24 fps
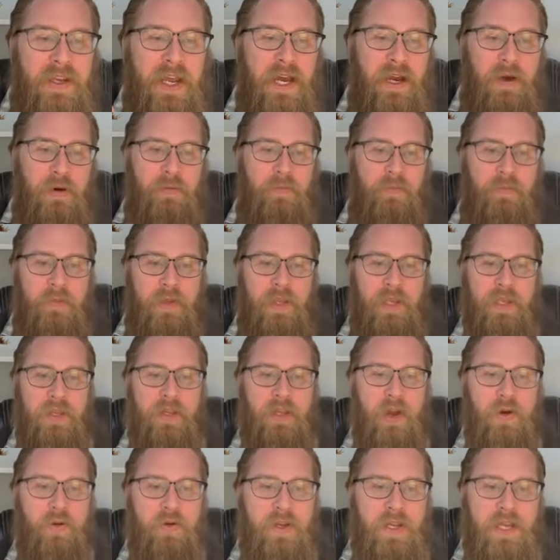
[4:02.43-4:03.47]
Now,
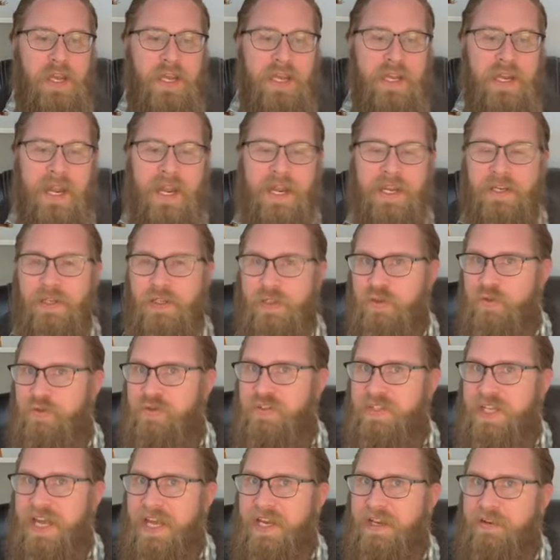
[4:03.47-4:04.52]
go ahead and
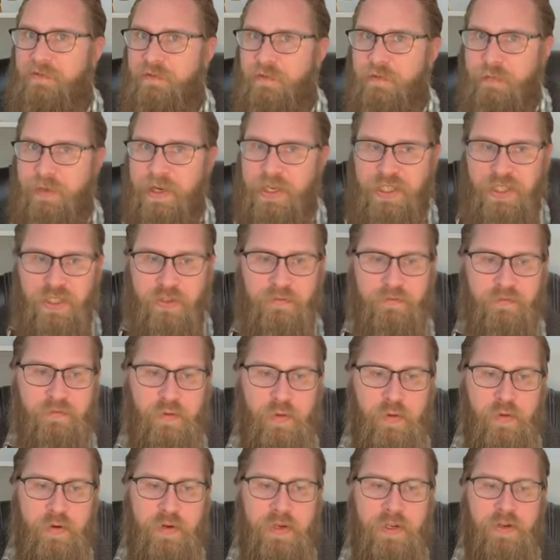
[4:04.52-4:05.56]
use that information
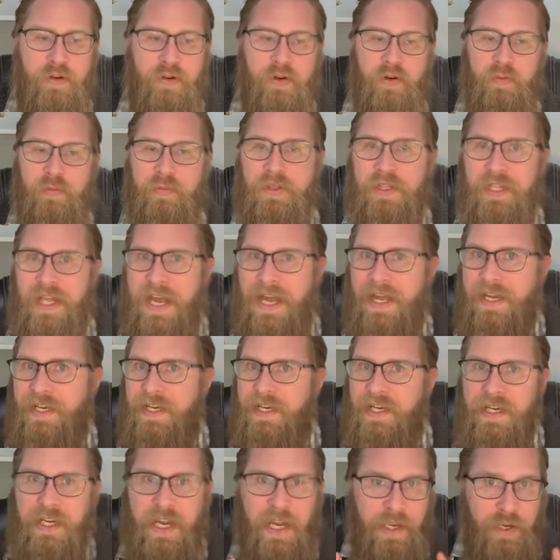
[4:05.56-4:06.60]
for your
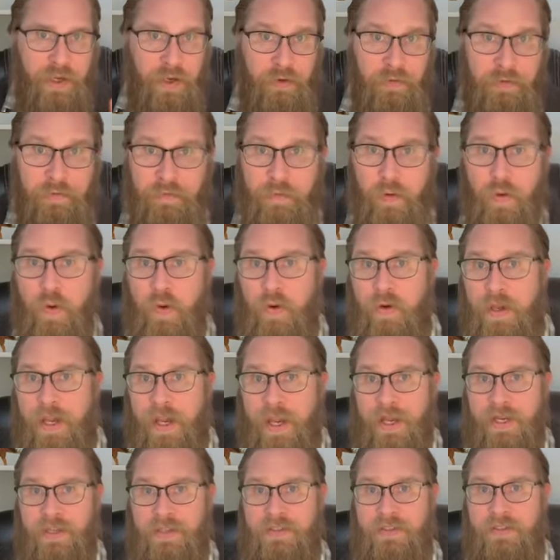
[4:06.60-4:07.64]
planning and your
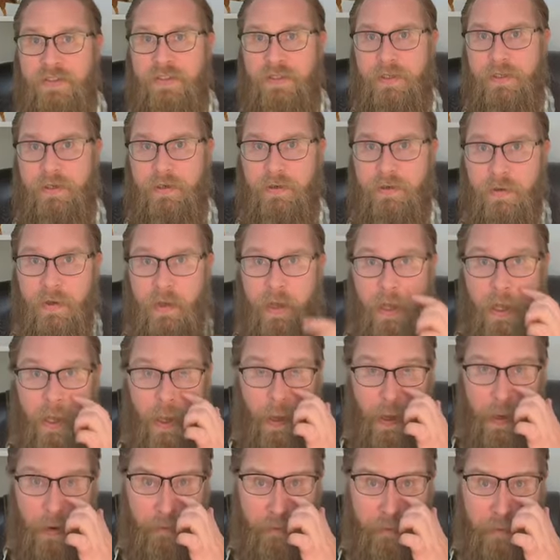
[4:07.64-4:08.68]
forecasting.
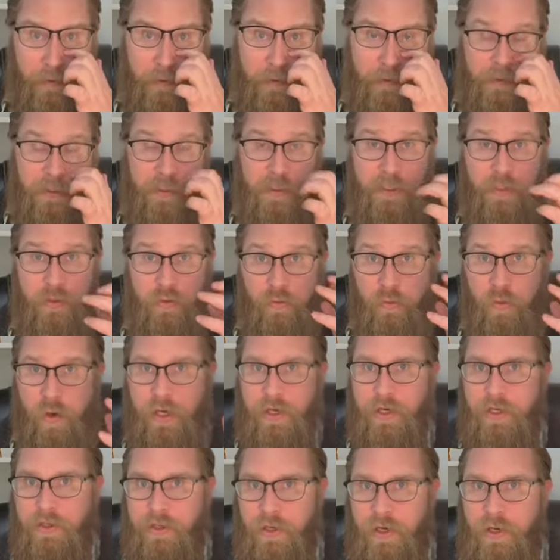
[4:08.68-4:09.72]
Obviously, you
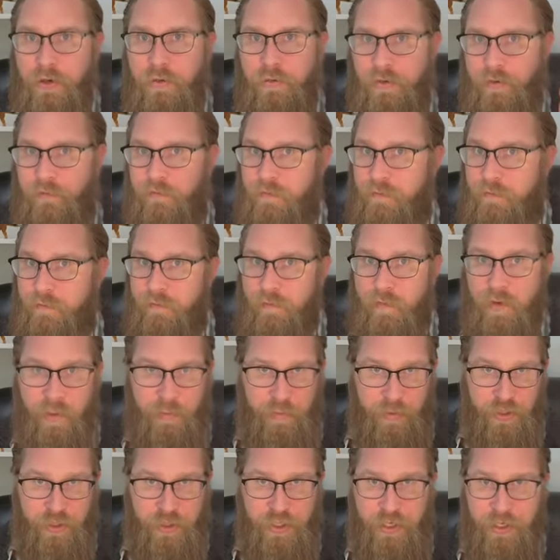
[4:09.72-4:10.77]
want to know if a
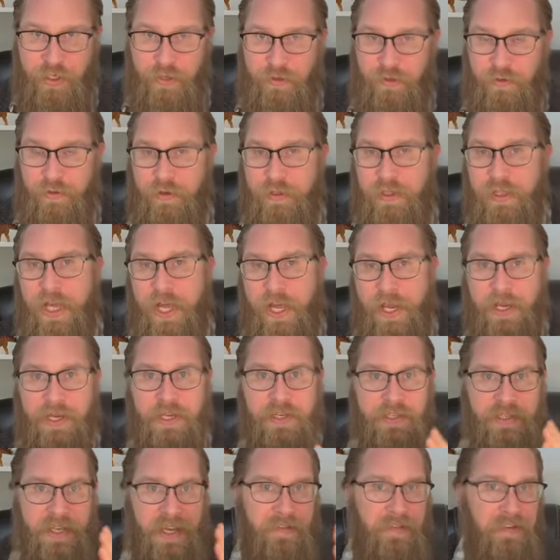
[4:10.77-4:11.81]
particular
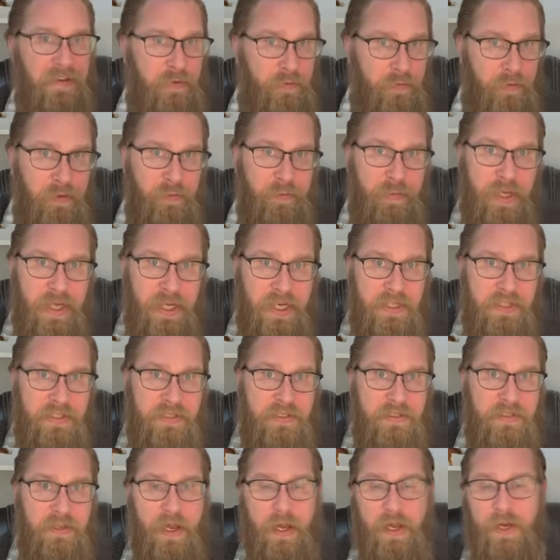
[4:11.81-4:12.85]
client is having
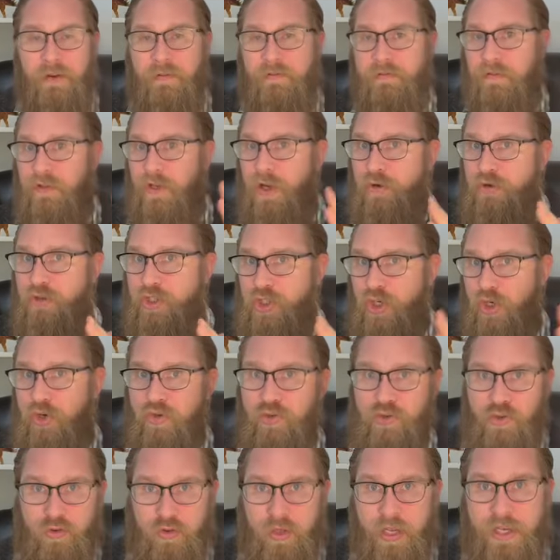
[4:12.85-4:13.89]
repeats of
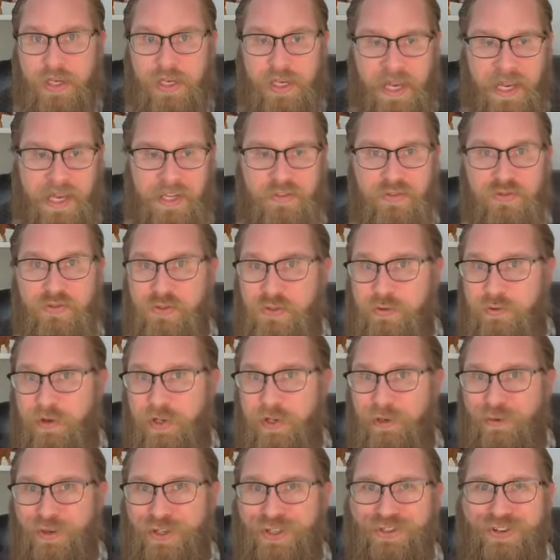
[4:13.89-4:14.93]
no-shows or late cancels. You
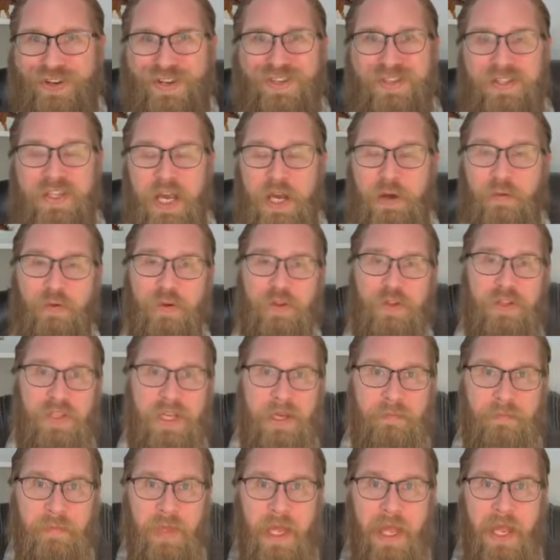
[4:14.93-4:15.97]
want to address that with
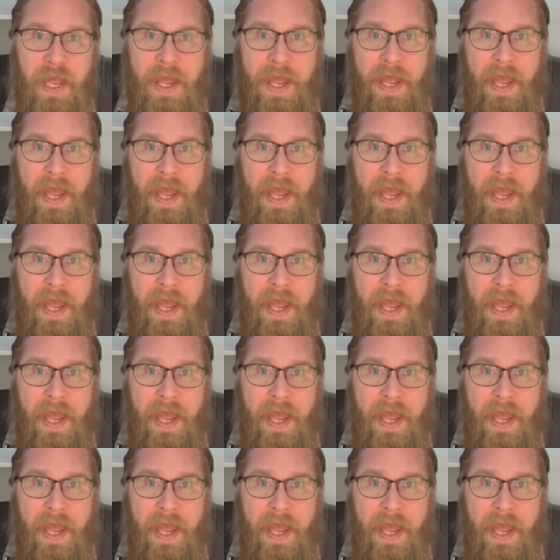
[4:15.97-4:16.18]
them.